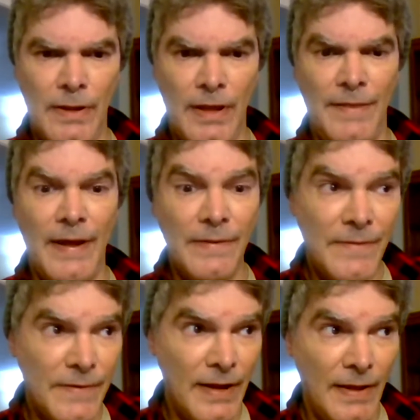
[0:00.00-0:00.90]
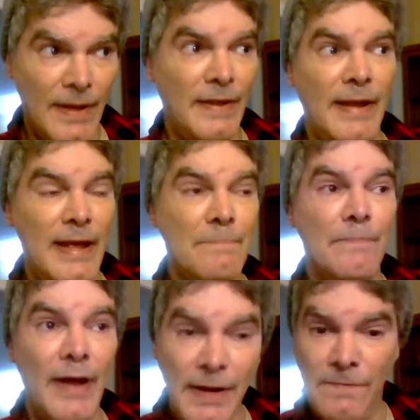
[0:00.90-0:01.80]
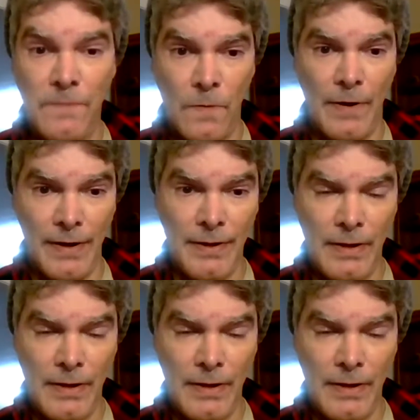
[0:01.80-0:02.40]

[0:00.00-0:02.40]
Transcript: And then they get money for it.